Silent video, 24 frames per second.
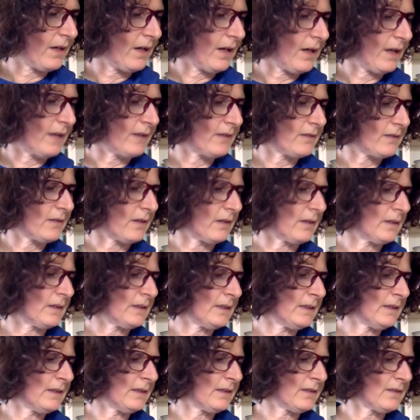I started
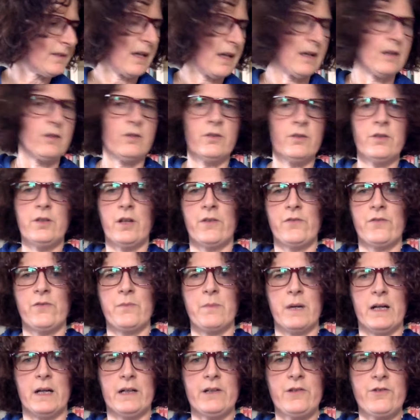it the 2nd of
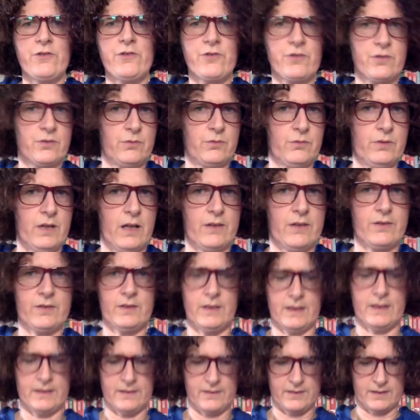March
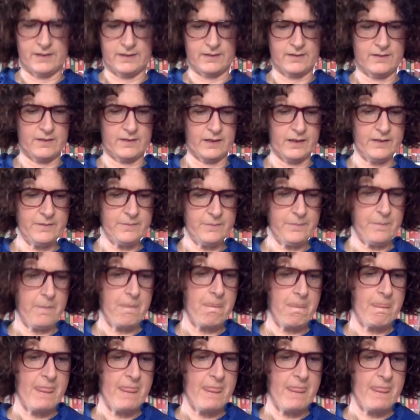2016,